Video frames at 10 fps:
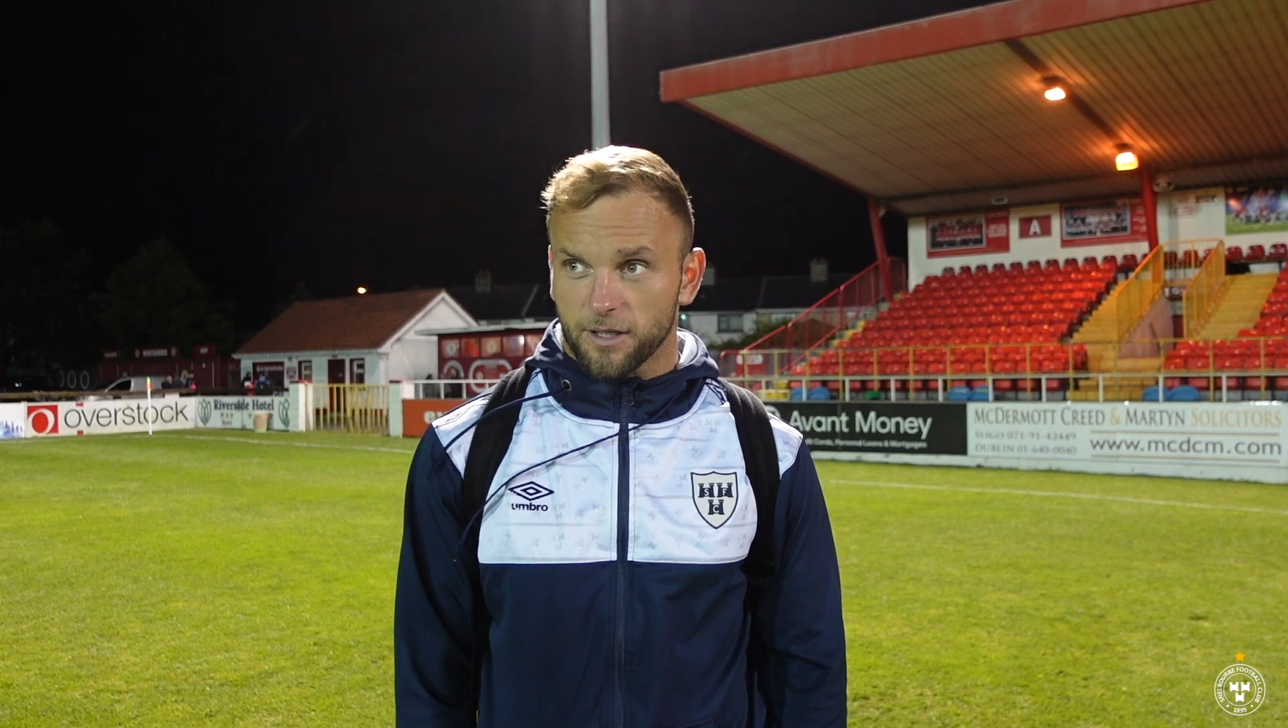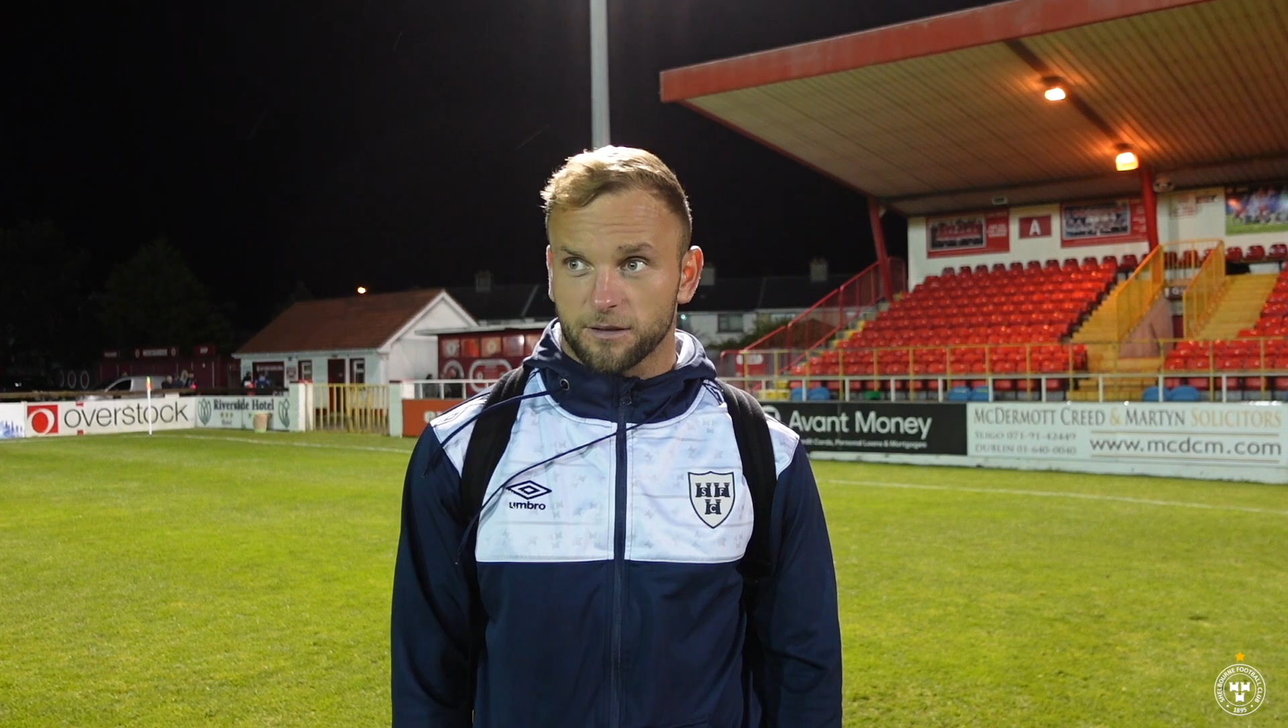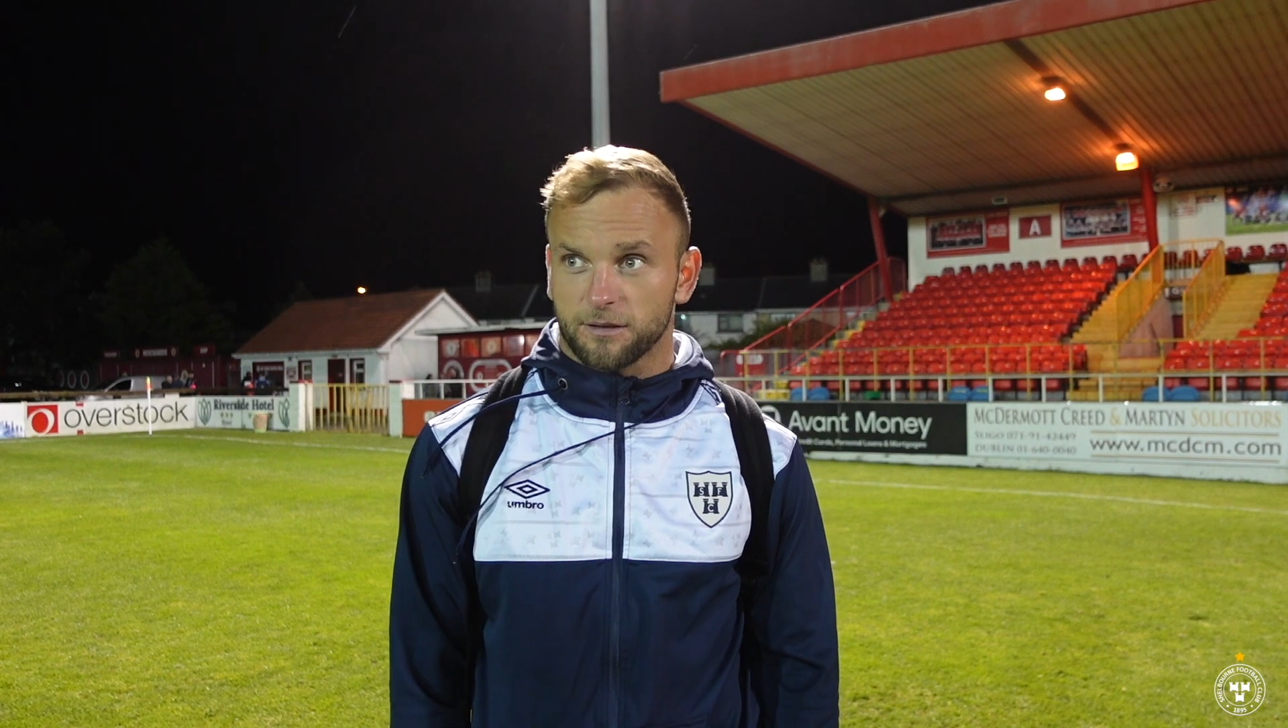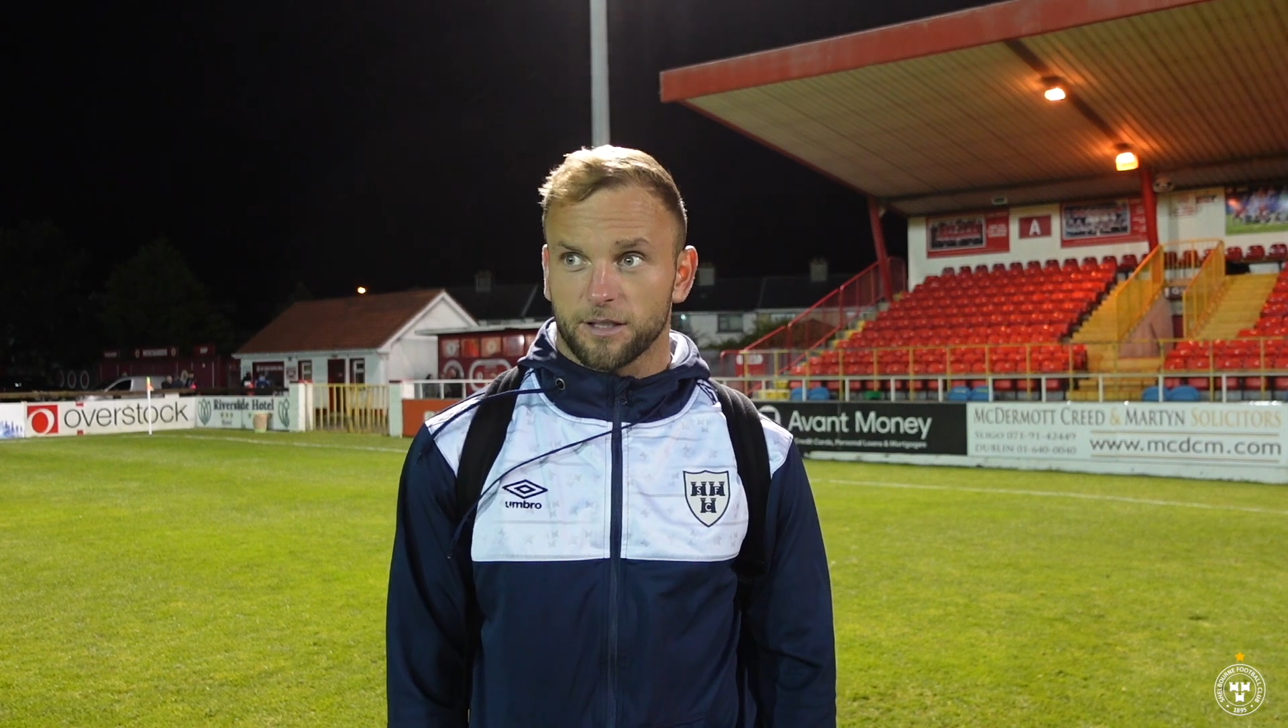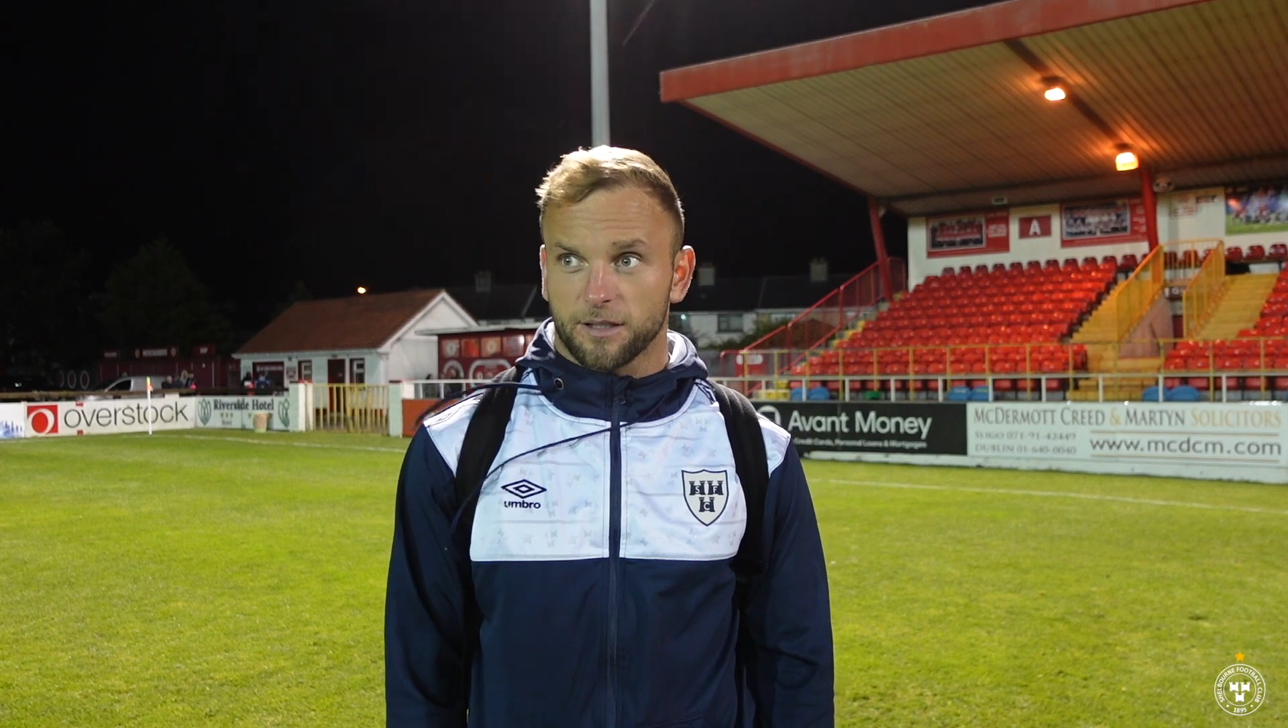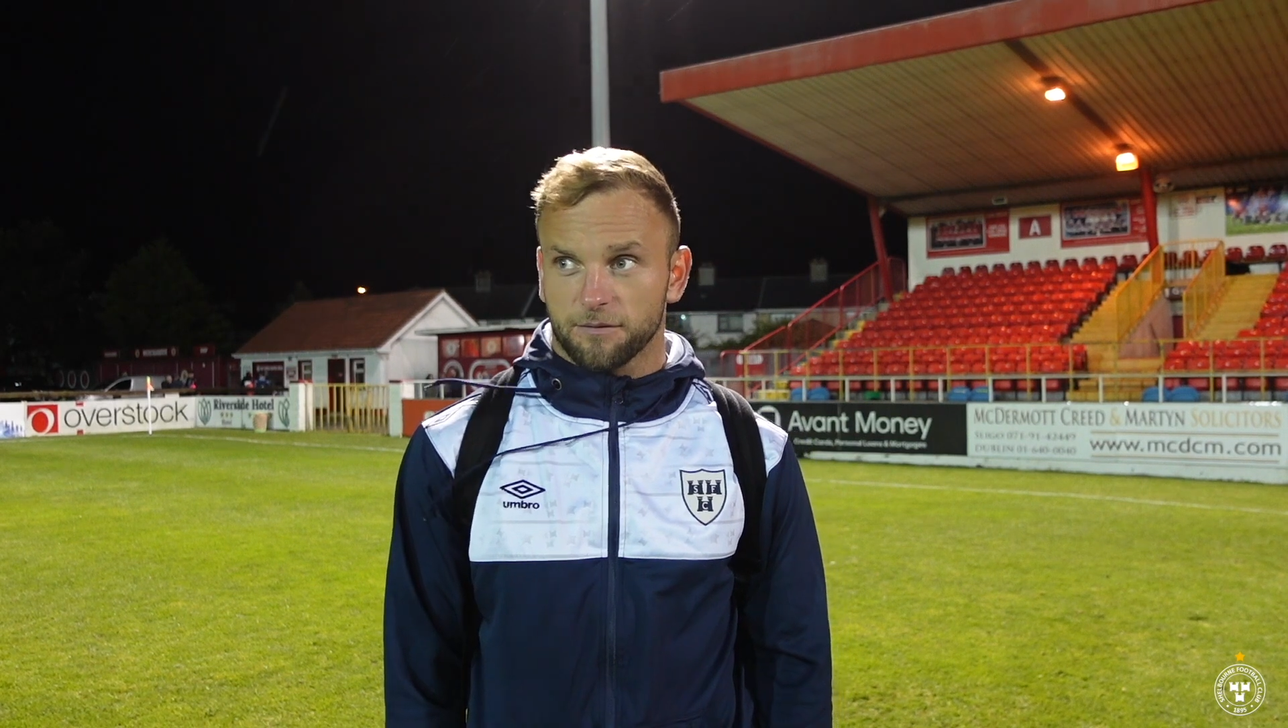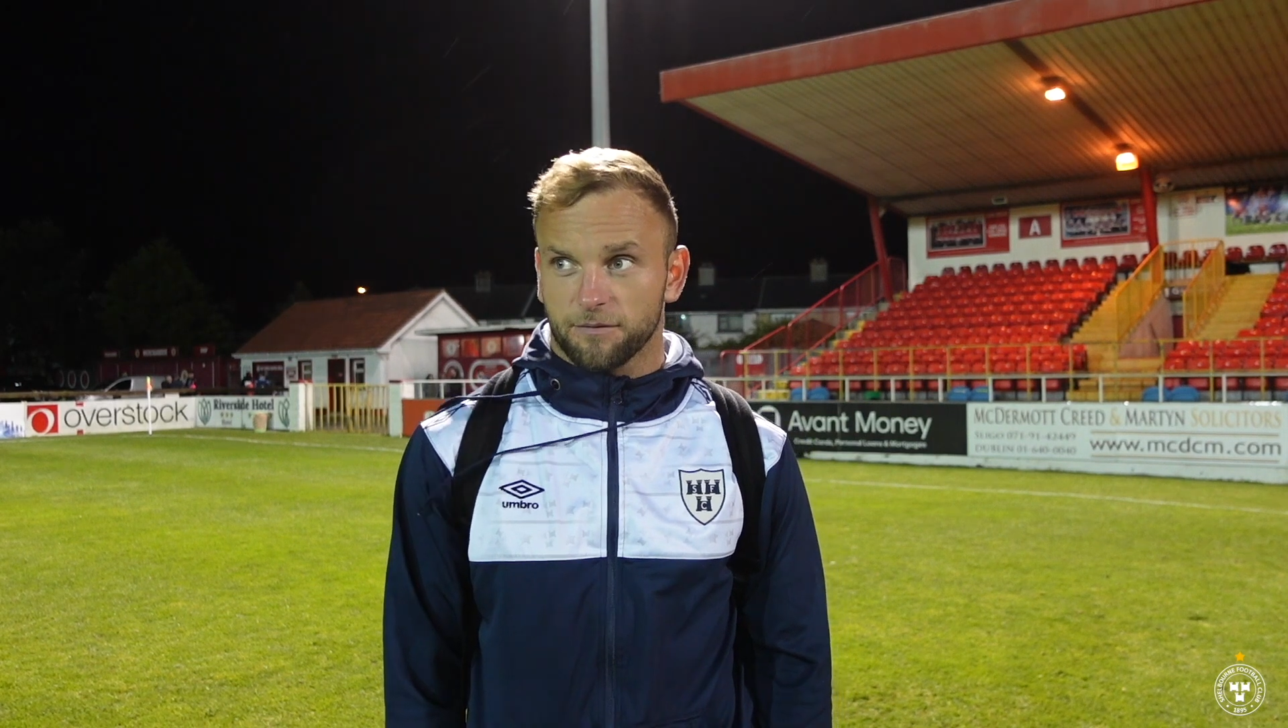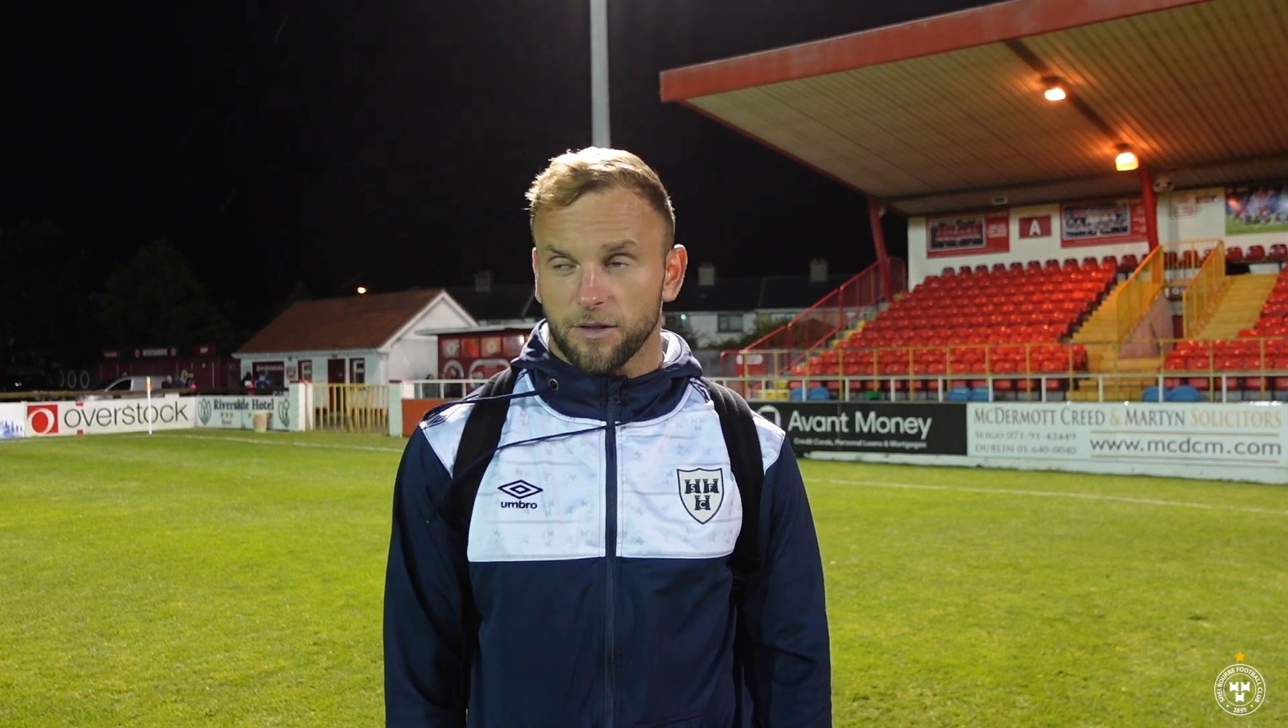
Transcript: the